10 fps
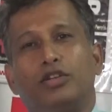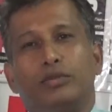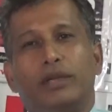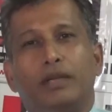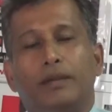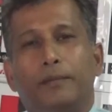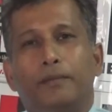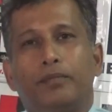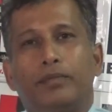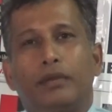doing.
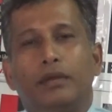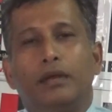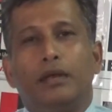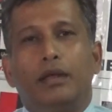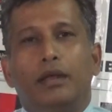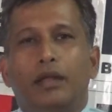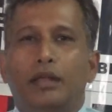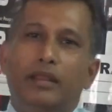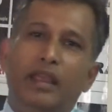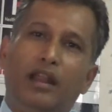
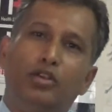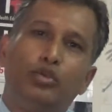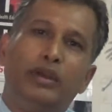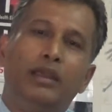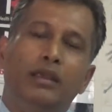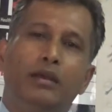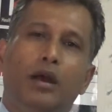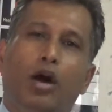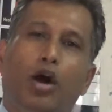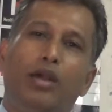They are doing
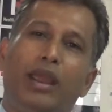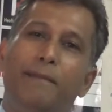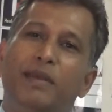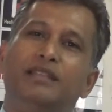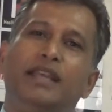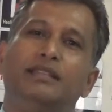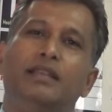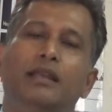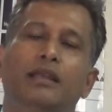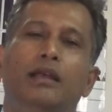or
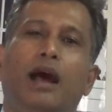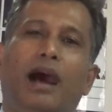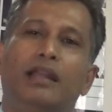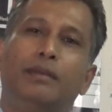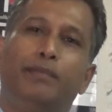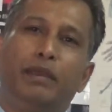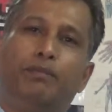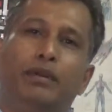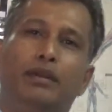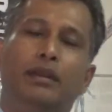imitating other
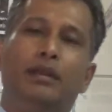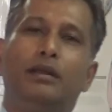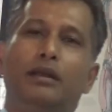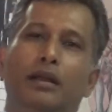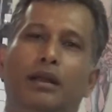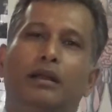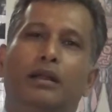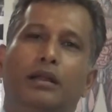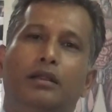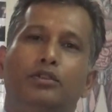people
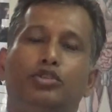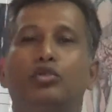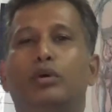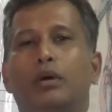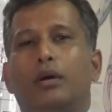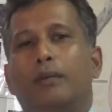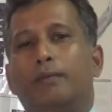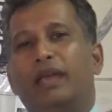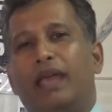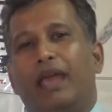to
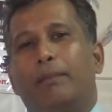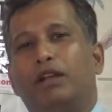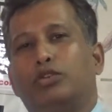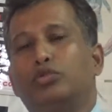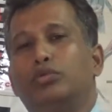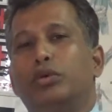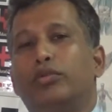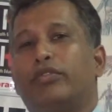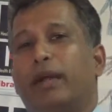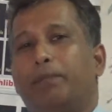be able to
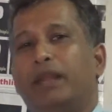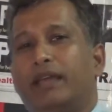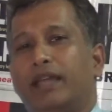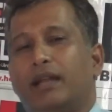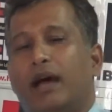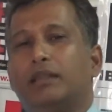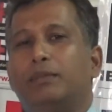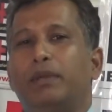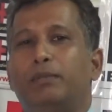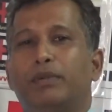replicate other
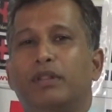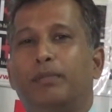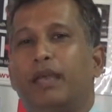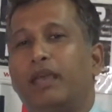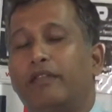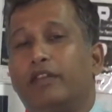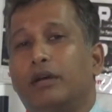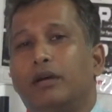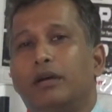people's behavior.